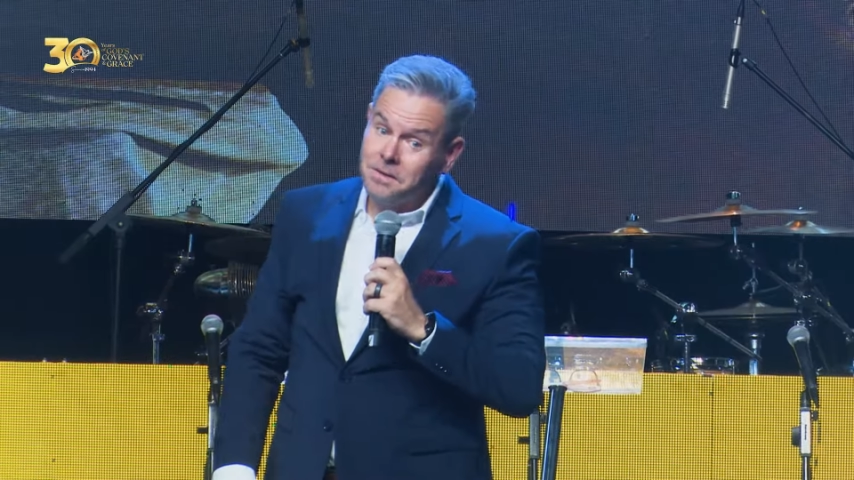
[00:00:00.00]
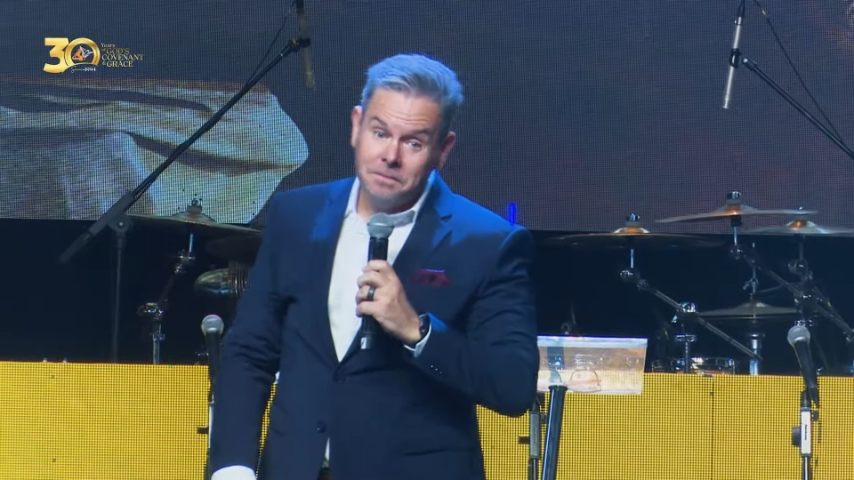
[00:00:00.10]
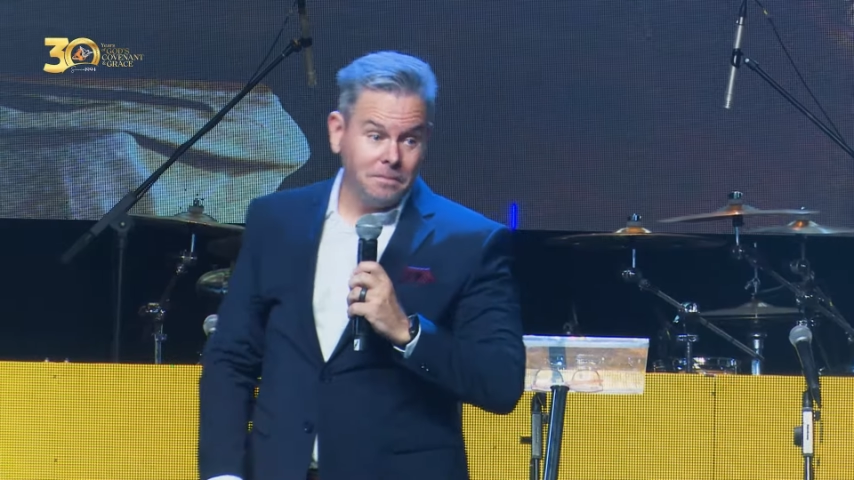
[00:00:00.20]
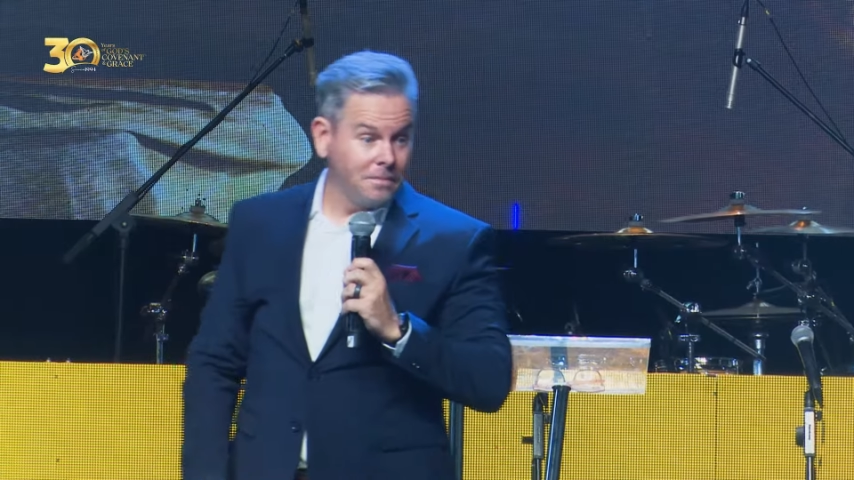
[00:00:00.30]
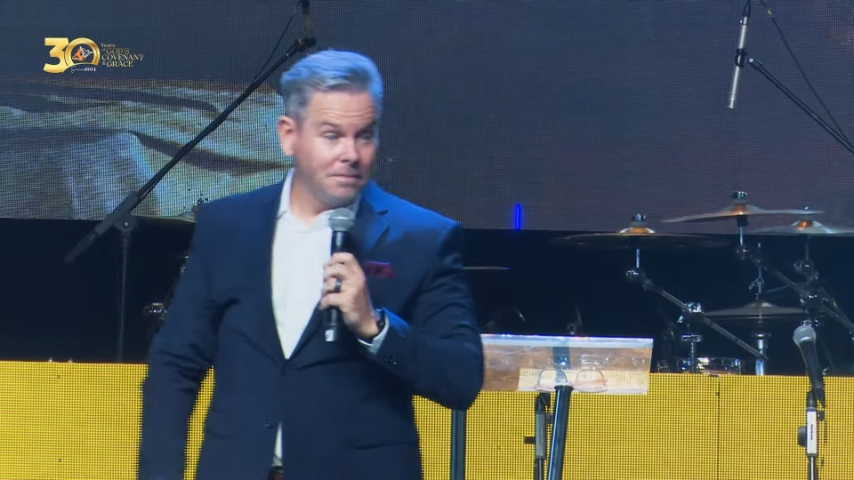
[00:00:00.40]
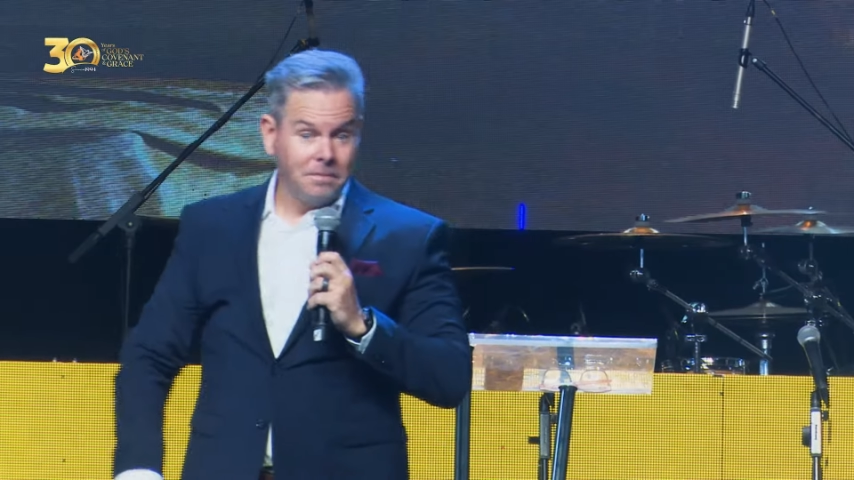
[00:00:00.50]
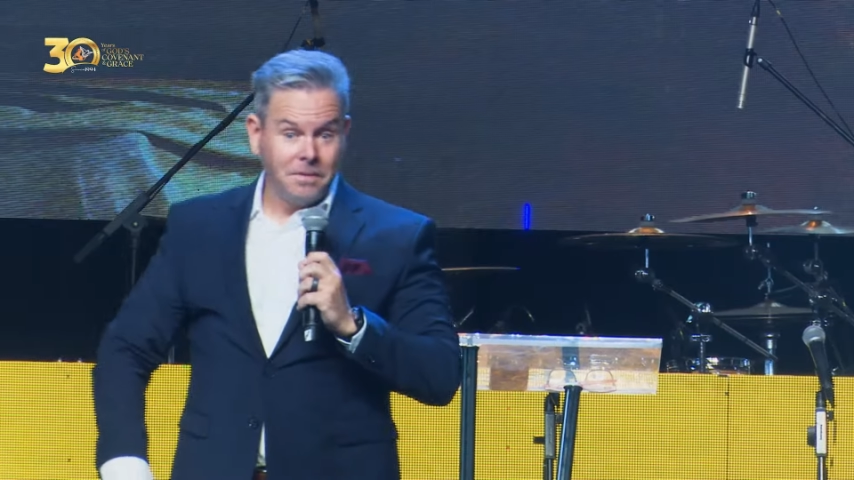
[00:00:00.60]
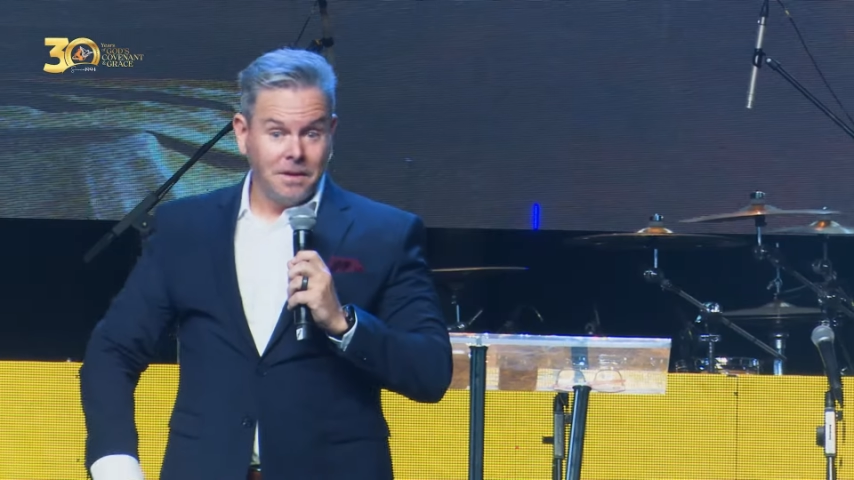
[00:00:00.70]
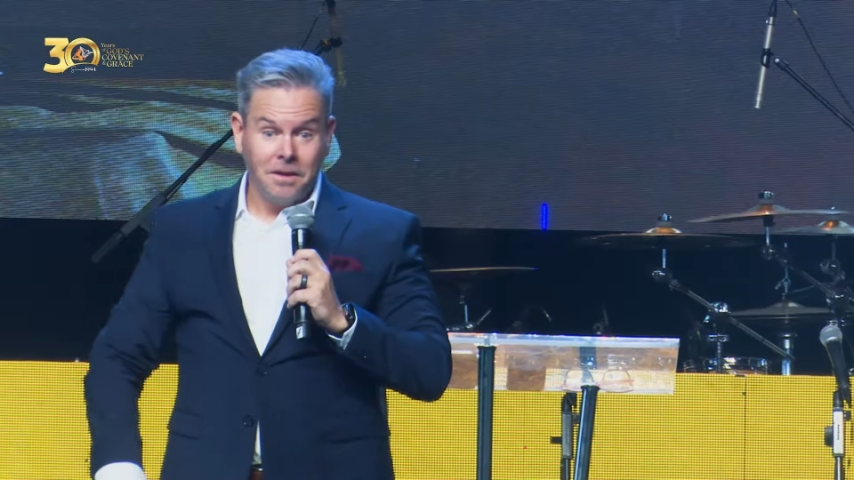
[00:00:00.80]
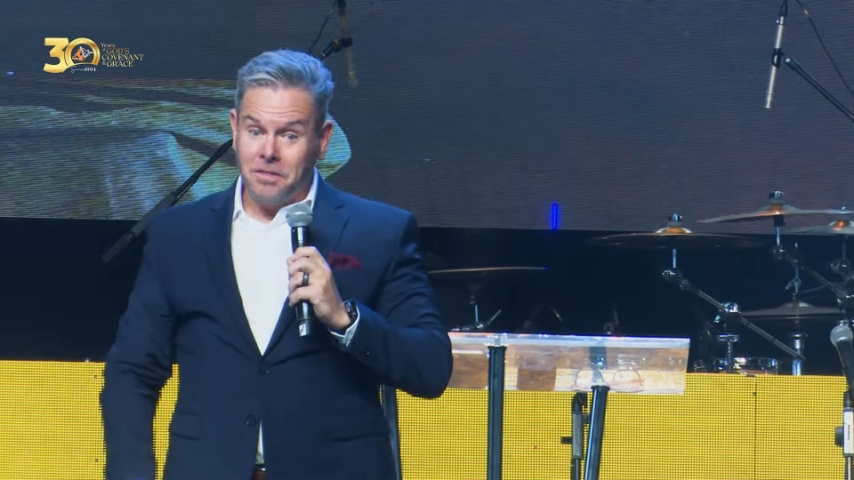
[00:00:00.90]

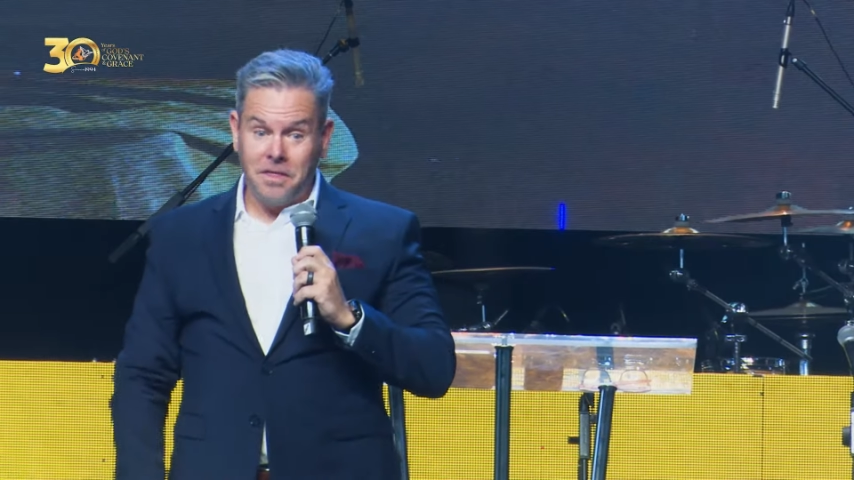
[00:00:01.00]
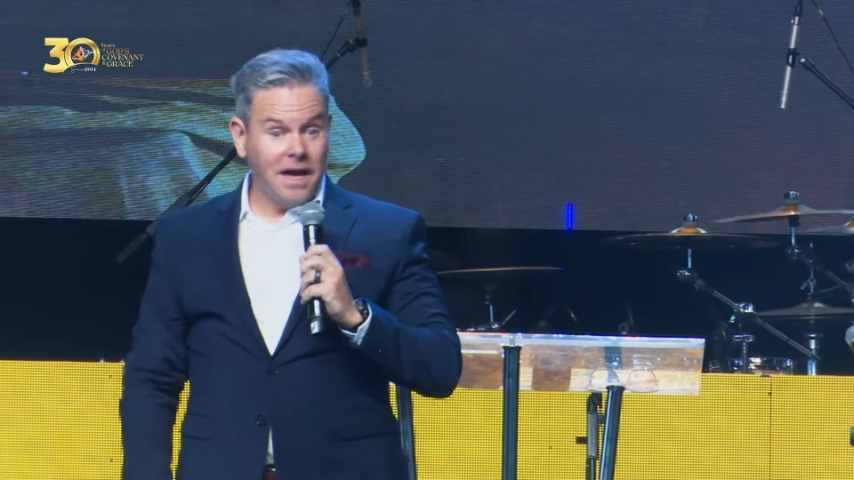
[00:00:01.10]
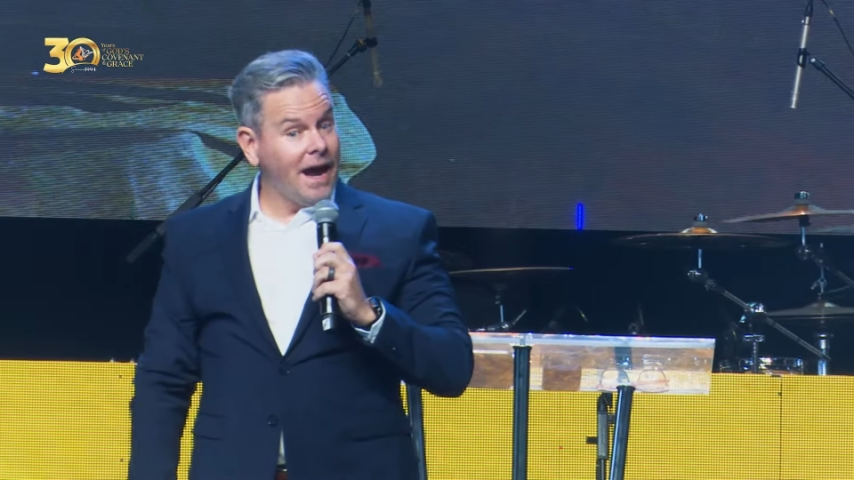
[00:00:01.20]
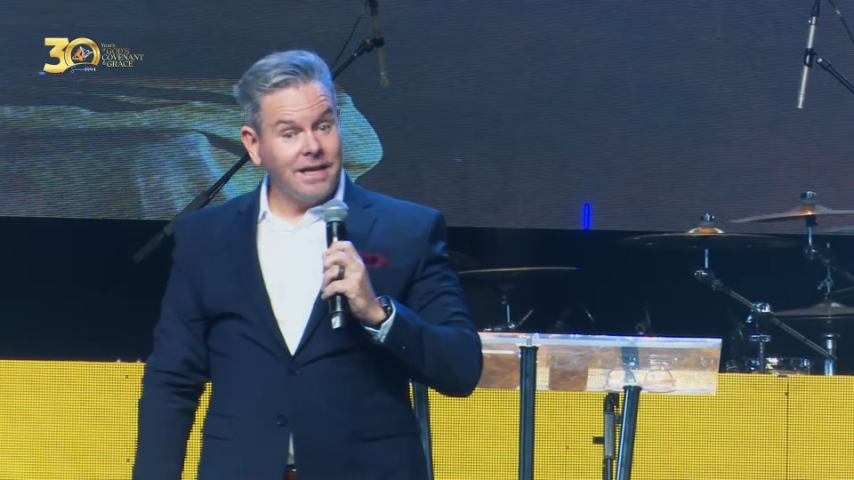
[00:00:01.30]
that I